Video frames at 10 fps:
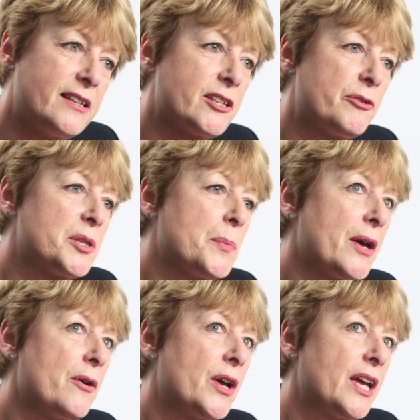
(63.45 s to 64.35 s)
So it's
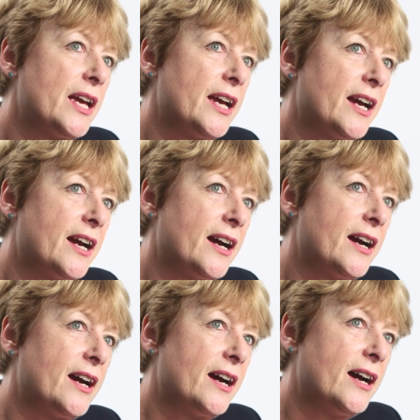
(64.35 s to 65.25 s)
about
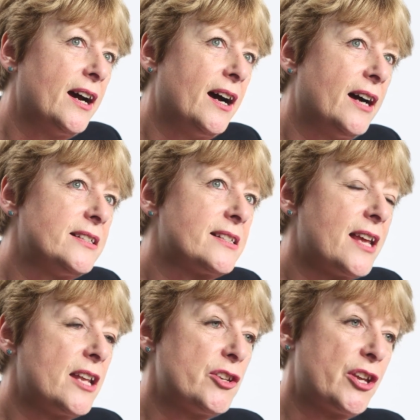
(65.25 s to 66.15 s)

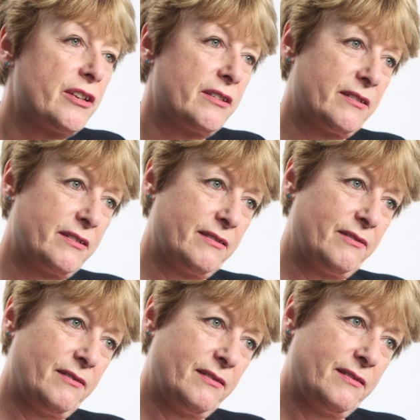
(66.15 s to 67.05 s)
understanding
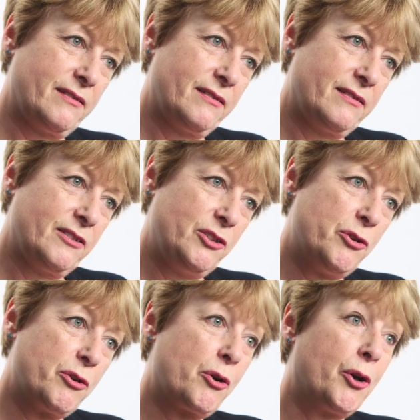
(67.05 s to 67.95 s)

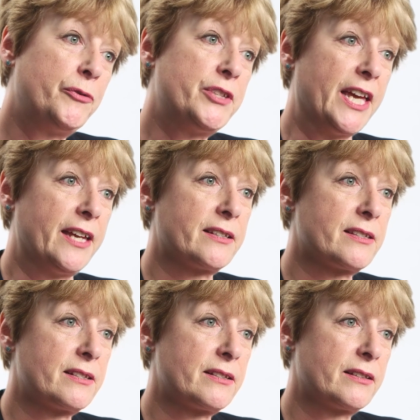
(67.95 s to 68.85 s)
your
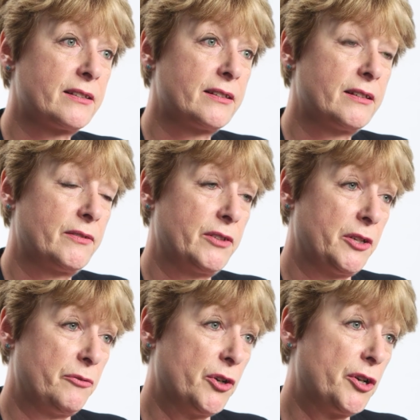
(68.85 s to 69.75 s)
context, the
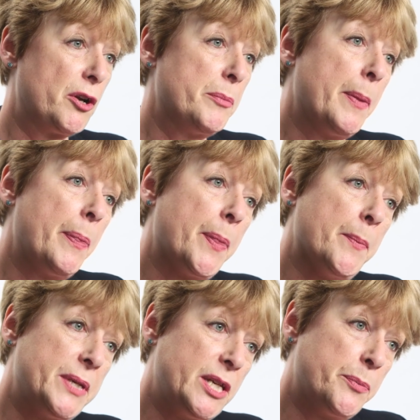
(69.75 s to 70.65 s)
environment,
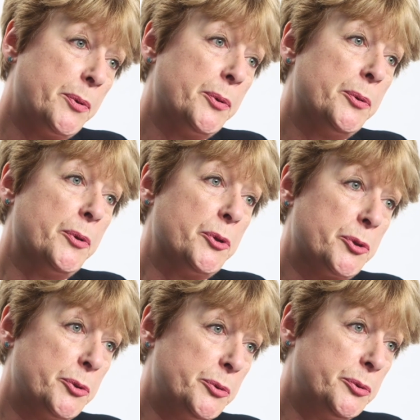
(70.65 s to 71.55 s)
the people, the
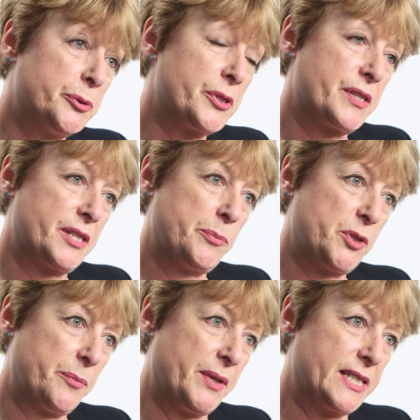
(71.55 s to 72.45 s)
tools, the
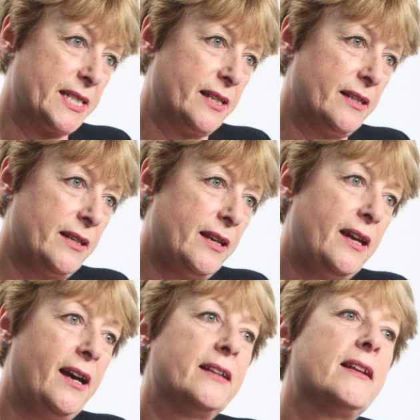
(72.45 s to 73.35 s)
subject matter,
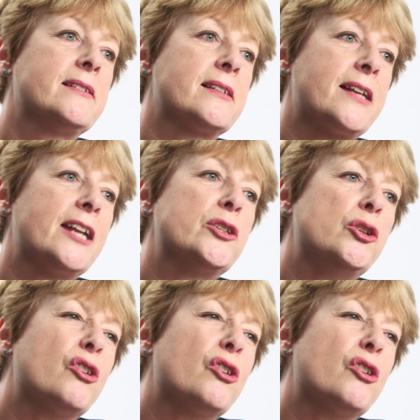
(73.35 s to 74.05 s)
and understanding